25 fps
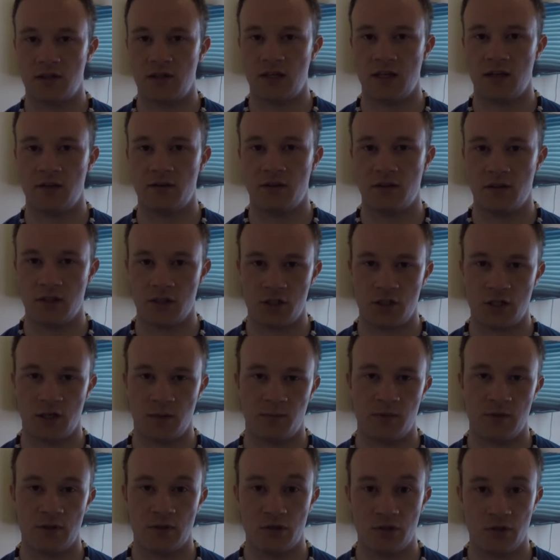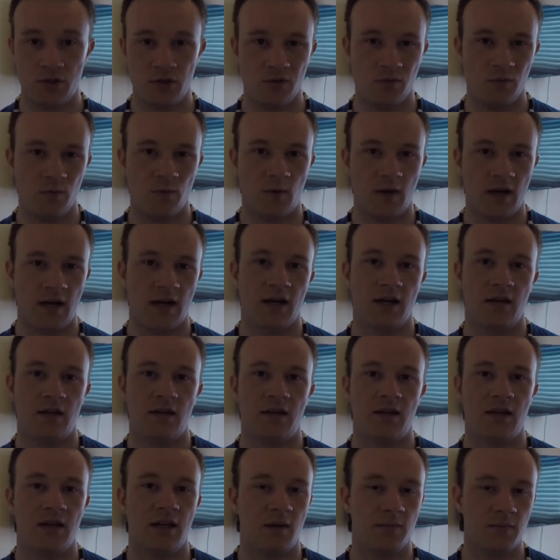it, the ship is too wide,
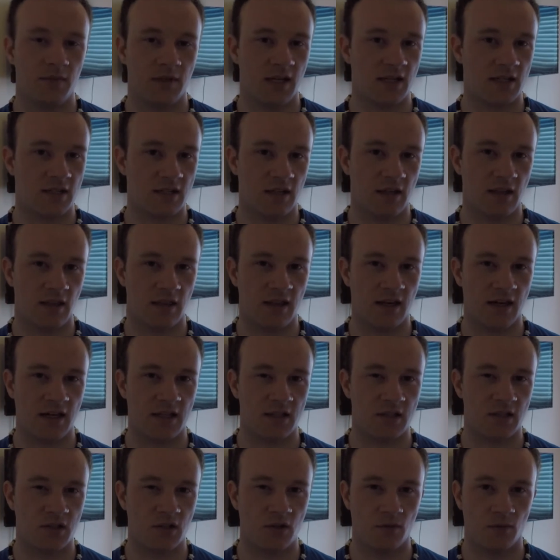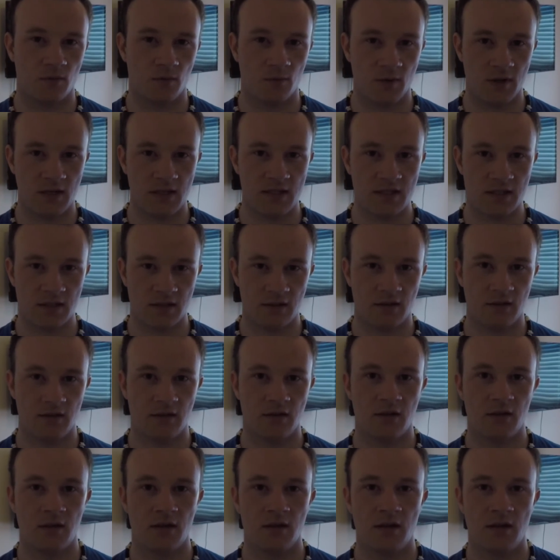and I'm guessing that's the reason.